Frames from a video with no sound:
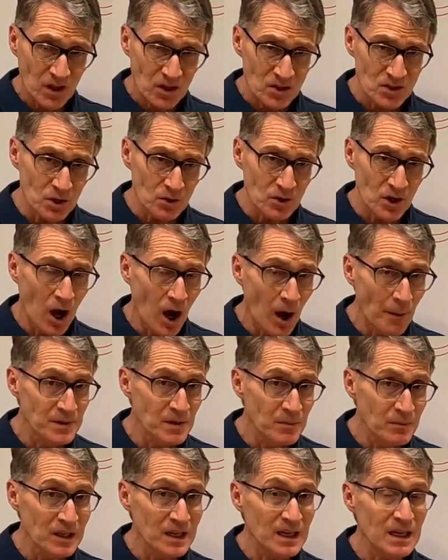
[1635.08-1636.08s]
So to
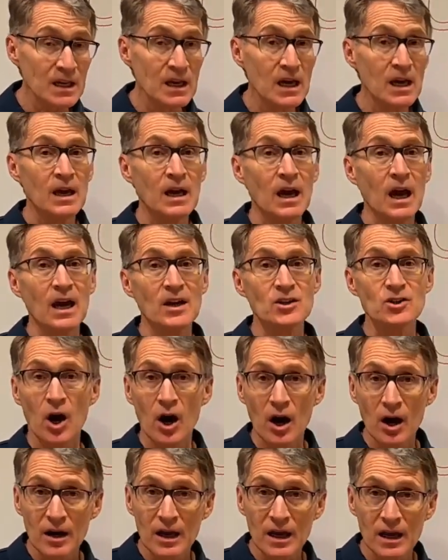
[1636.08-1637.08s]
optimally
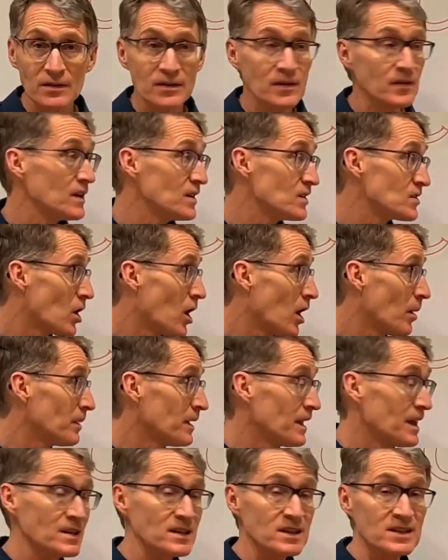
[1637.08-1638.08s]
target these
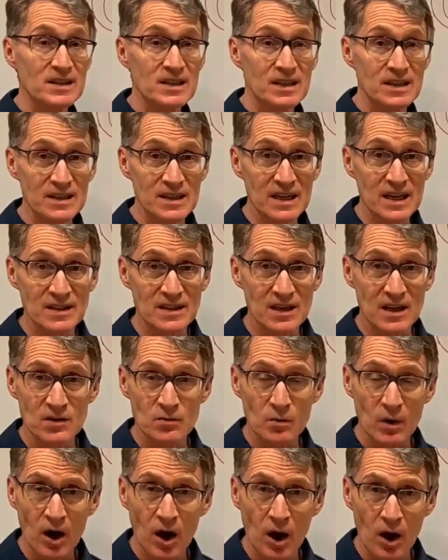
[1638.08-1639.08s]
complex
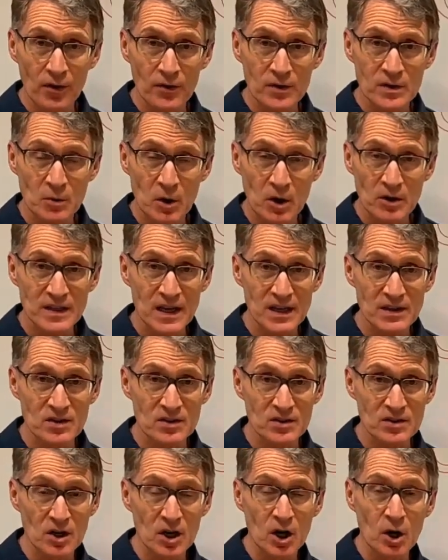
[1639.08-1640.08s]
diseases where all those
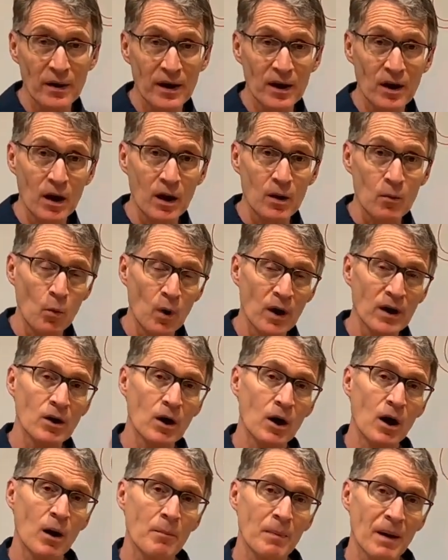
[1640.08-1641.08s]
processes are going on, one
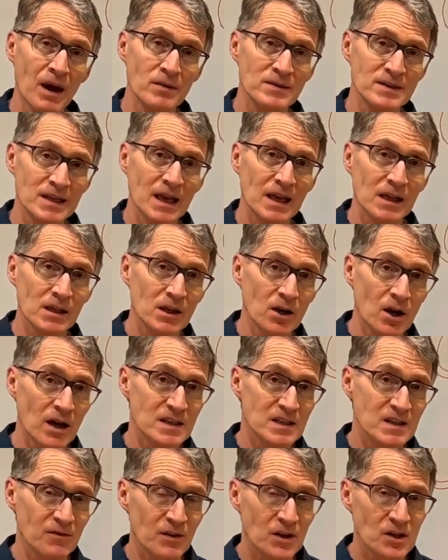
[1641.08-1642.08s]
compound's likely
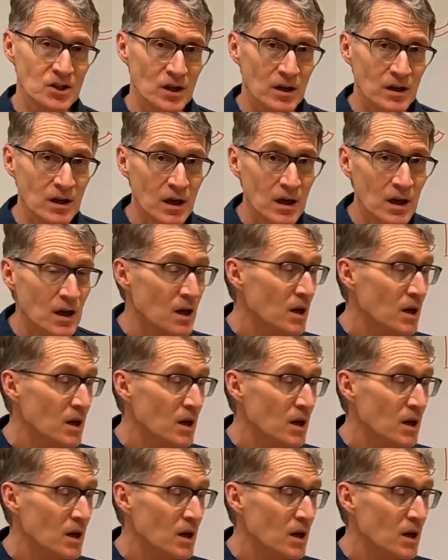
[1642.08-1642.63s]
not sufficient.